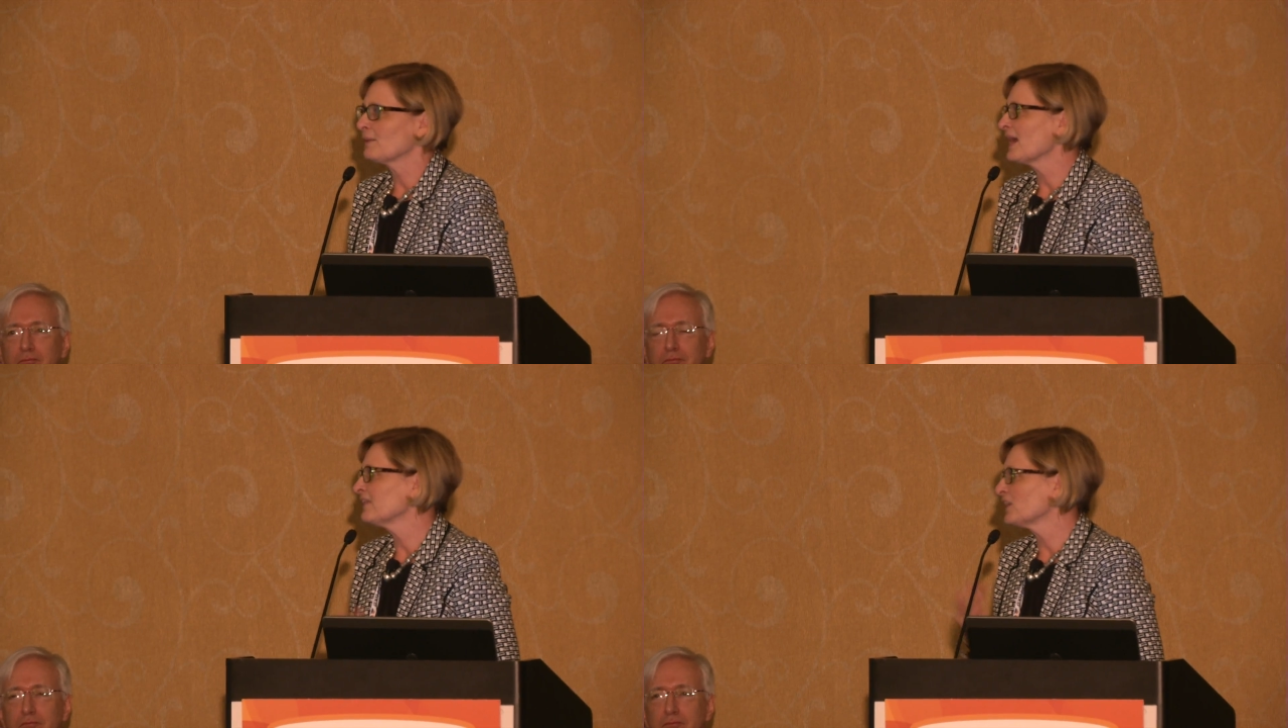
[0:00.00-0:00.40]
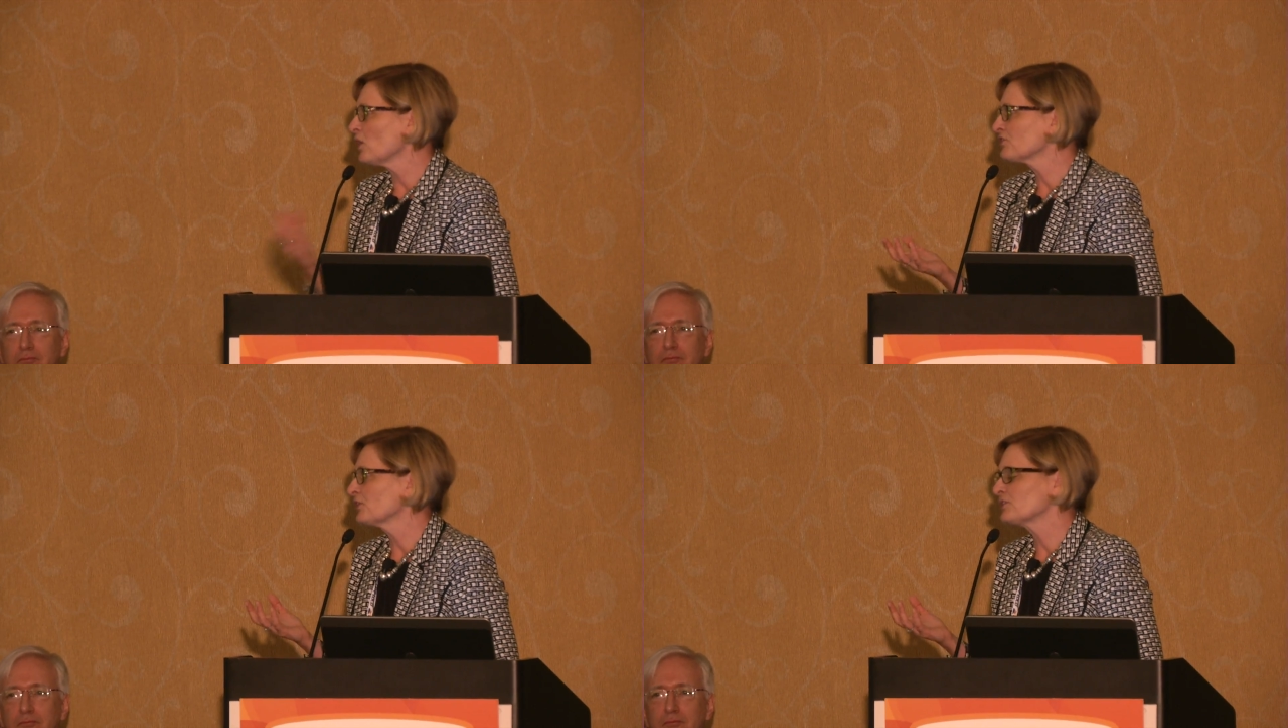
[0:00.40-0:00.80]
and then
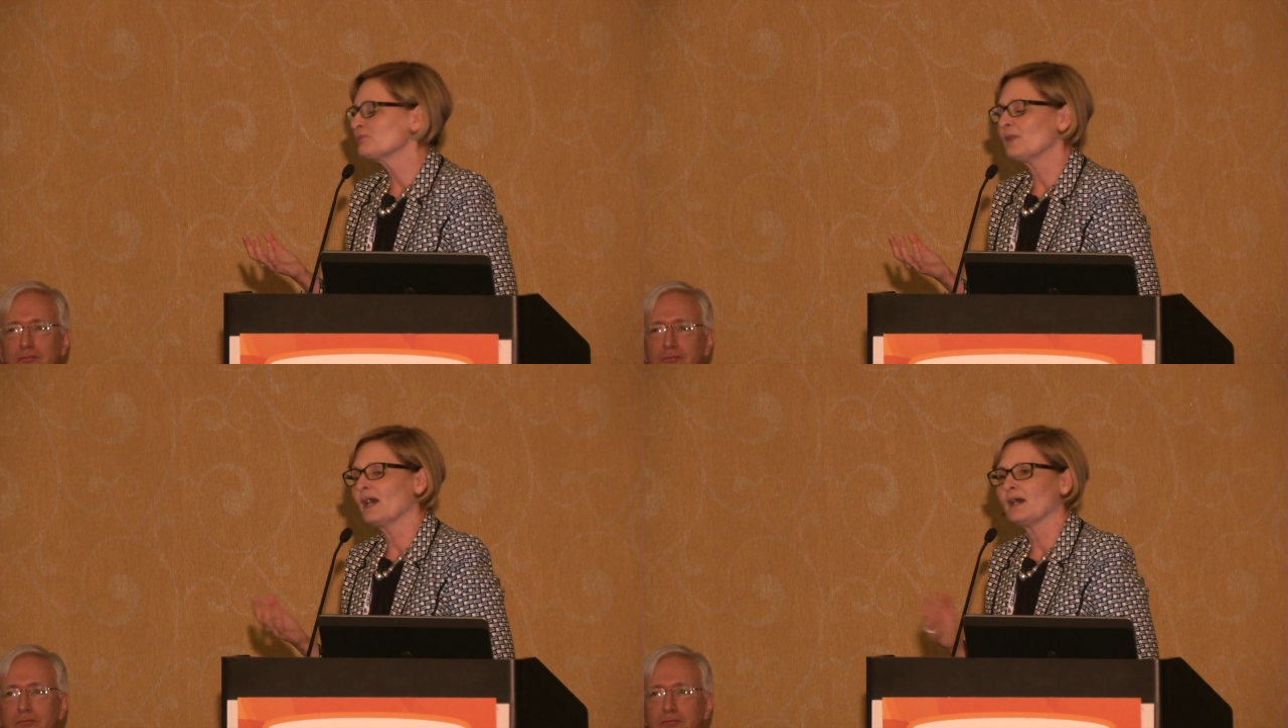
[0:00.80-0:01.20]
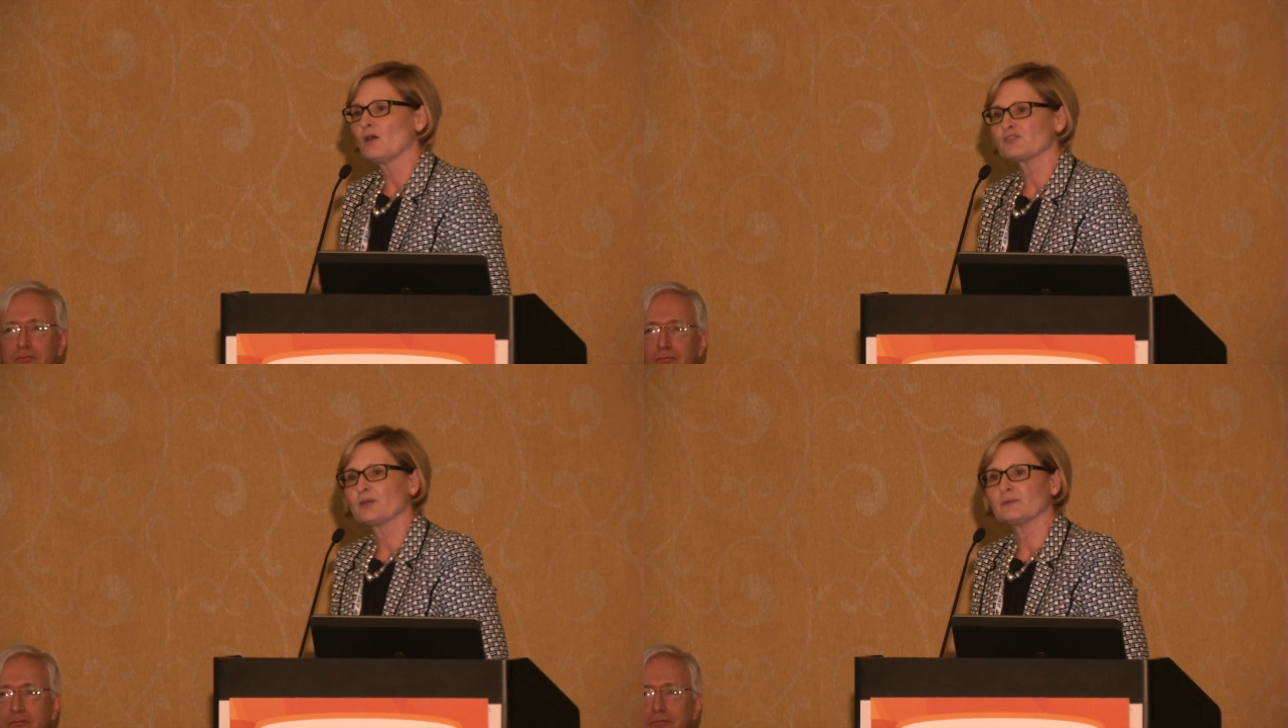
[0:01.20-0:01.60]

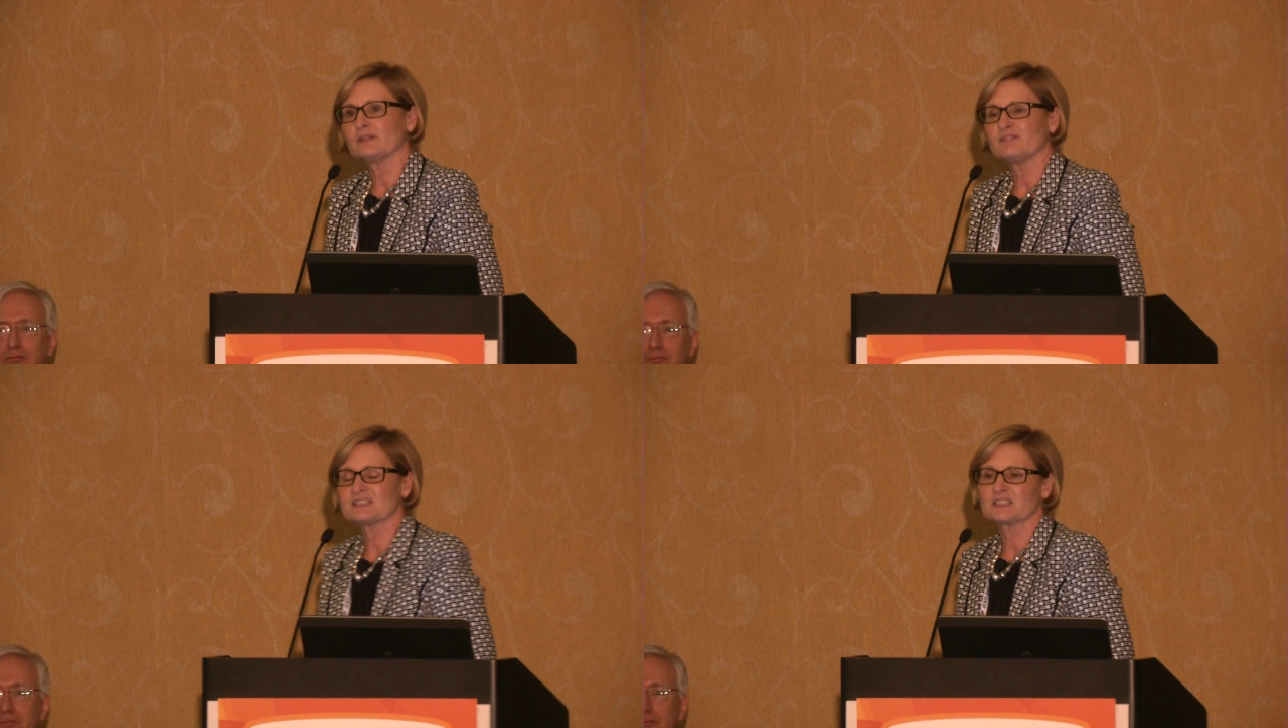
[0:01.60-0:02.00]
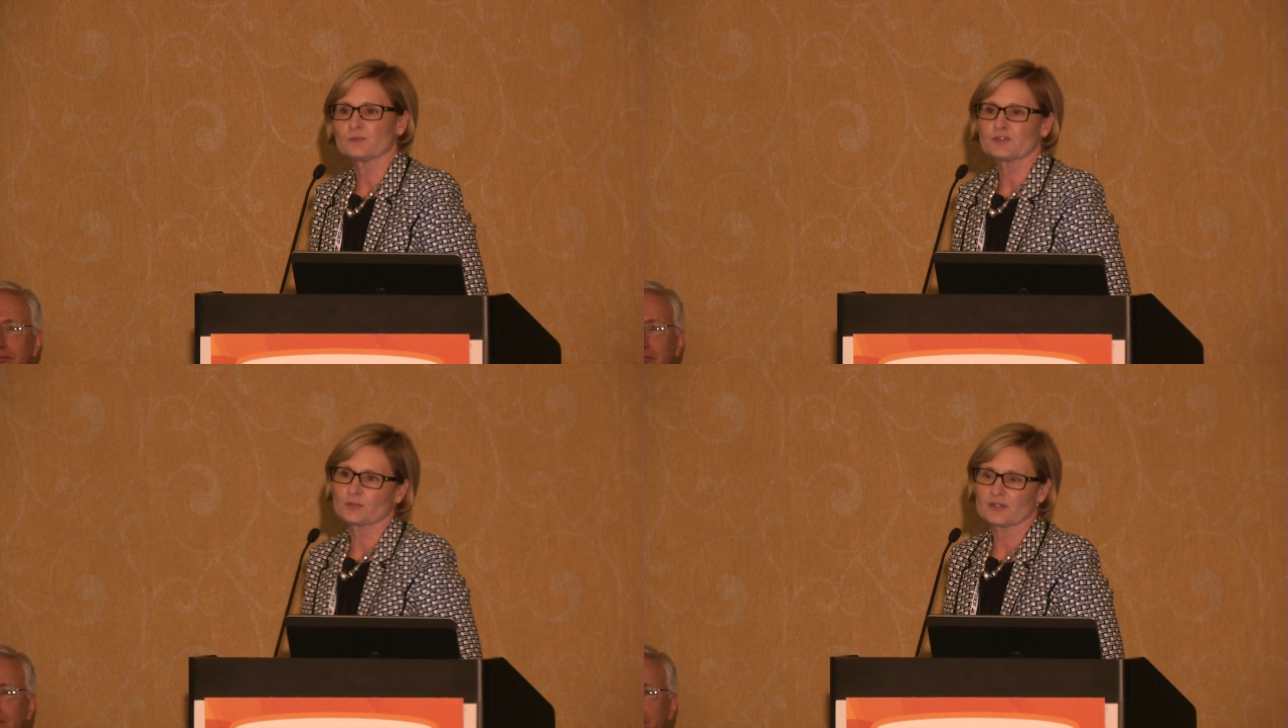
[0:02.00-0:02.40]
also investing
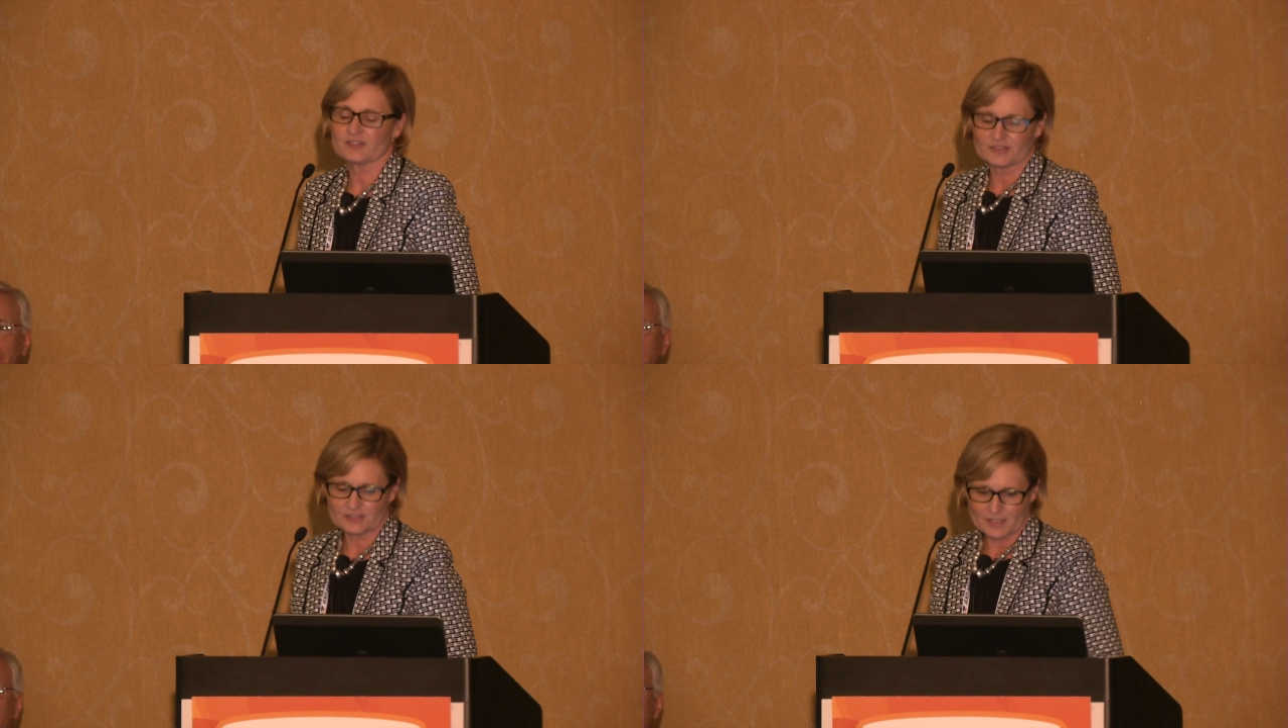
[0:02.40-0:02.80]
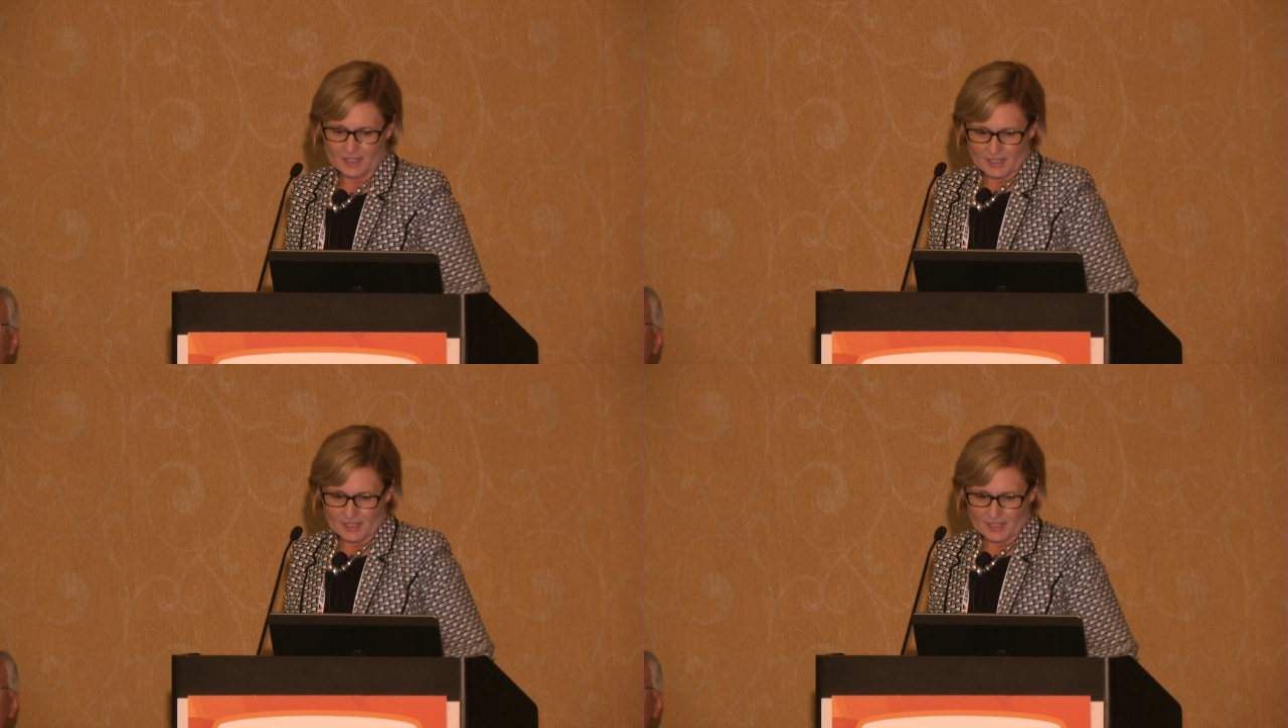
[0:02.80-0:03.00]
resources